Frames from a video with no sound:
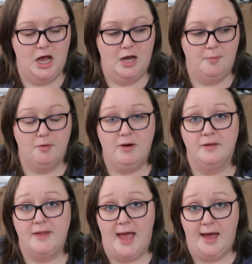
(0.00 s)
um,
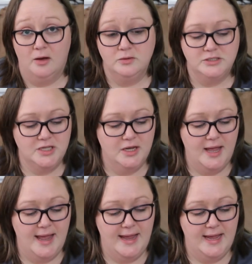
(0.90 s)
around the house
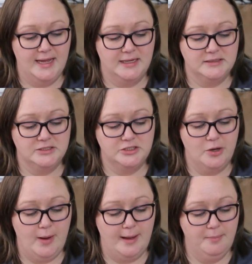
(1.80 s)
and
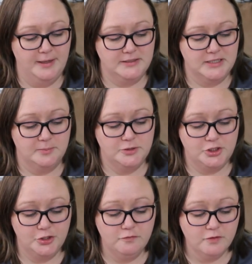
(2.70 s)
so I picked up
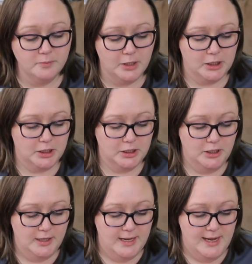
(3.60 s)
two from her.